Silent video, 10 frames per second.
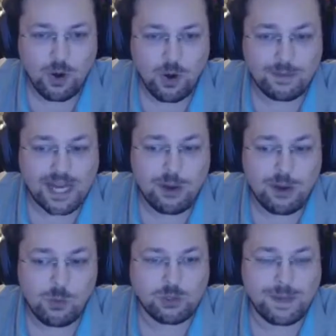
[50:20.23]
I mean, it
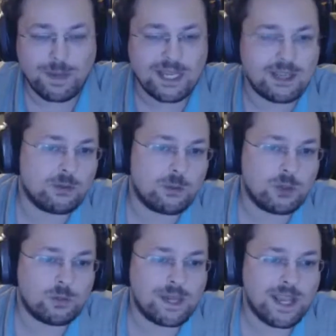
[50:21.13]
would be
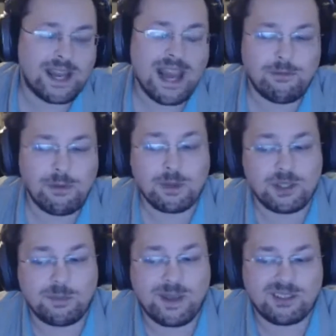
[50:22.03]
in
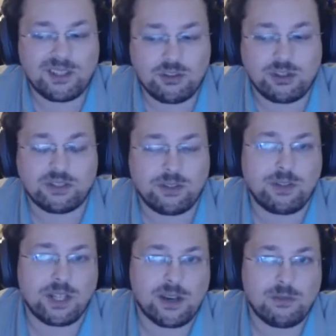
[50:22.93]
everybody's best interest if
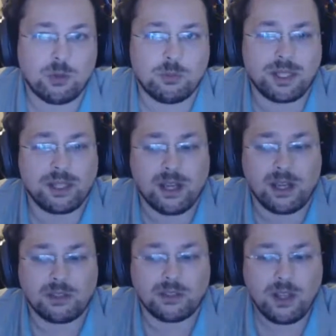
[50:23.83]
they kind of all play
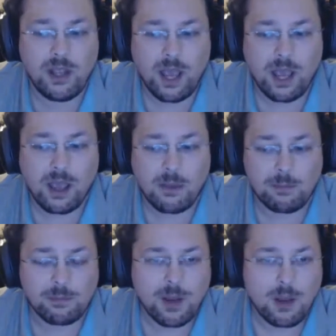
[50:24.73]
nice.
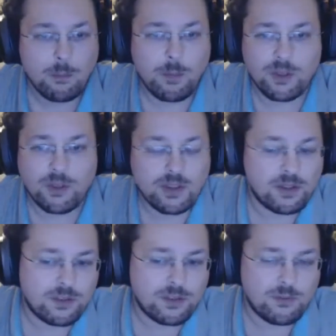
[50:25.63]
But
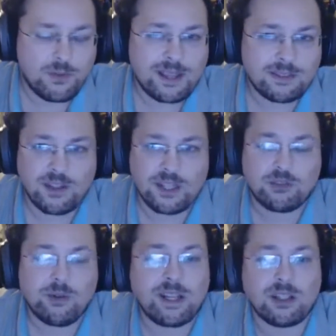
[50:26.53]
the fact that
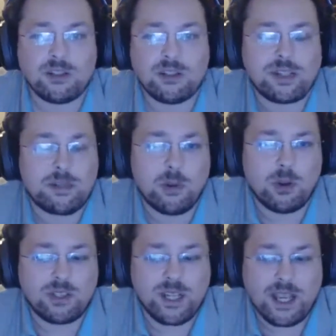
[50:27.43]
this regulatory
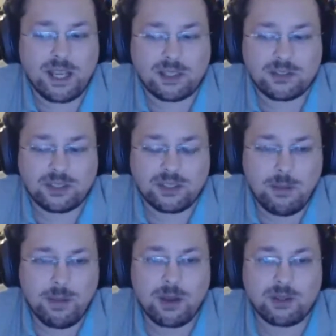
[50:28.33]
body has
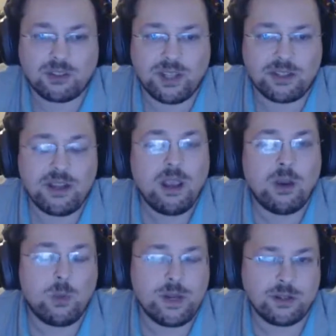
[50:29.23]
come out and said,
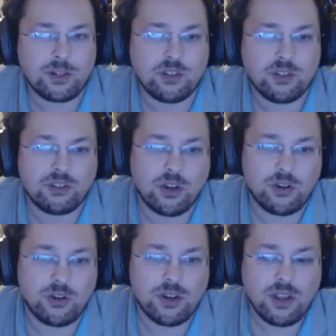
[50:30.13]
we are
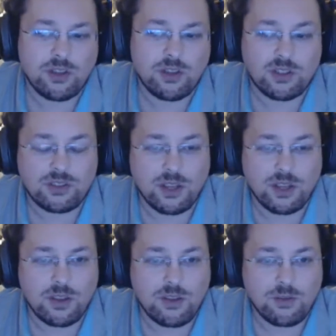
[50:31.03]
concerned
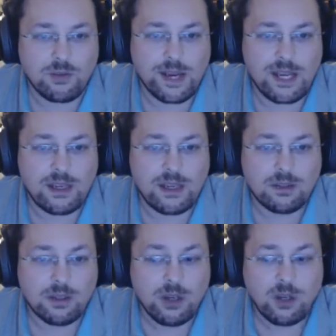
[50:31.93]
that 3,
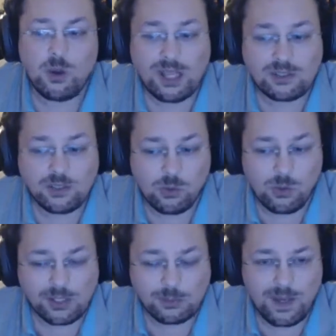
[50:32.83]
who has
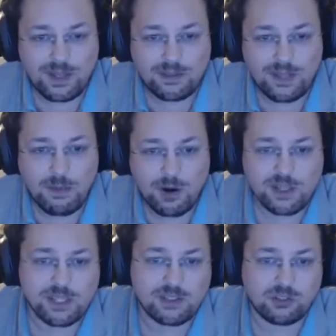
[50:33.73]
always been the
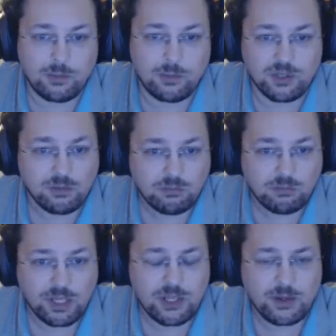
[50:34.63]
market disruptor
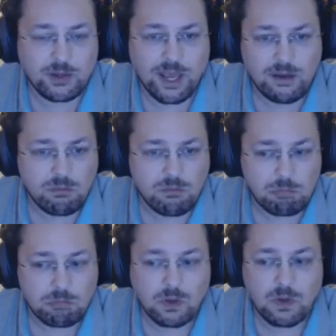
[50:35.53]
in the
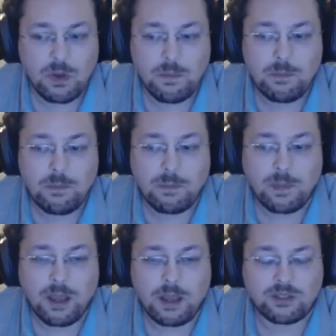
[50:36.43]

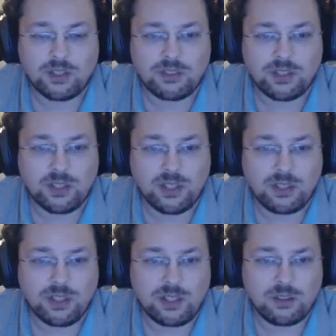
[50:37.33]
UK since
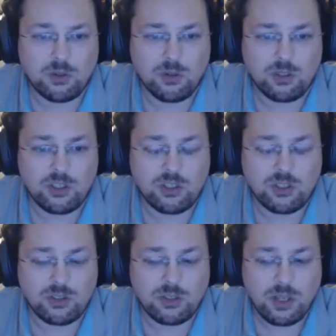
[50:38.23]
it
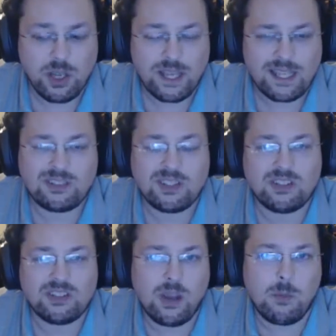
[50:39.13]
launched, is
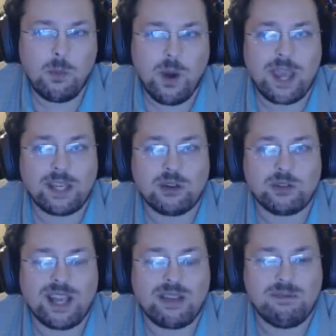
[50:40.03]
in some way
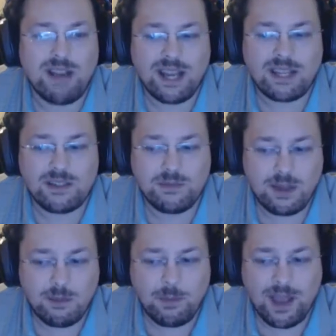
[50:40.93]
going to have negative
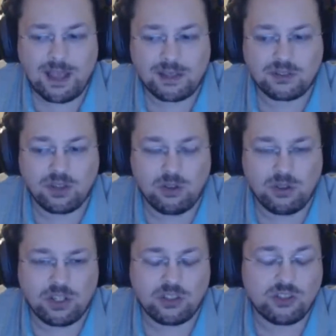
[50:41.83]
impact on
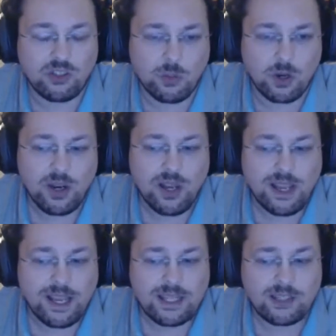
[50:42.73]
the consumer
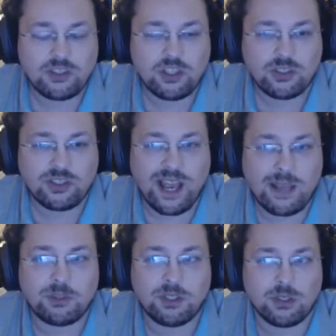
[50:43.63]
is just
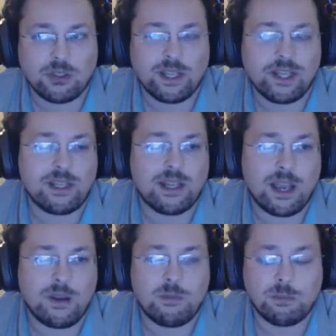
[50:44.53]
absolutely
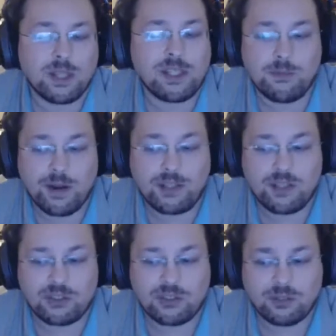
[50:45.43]
out bloody rageous.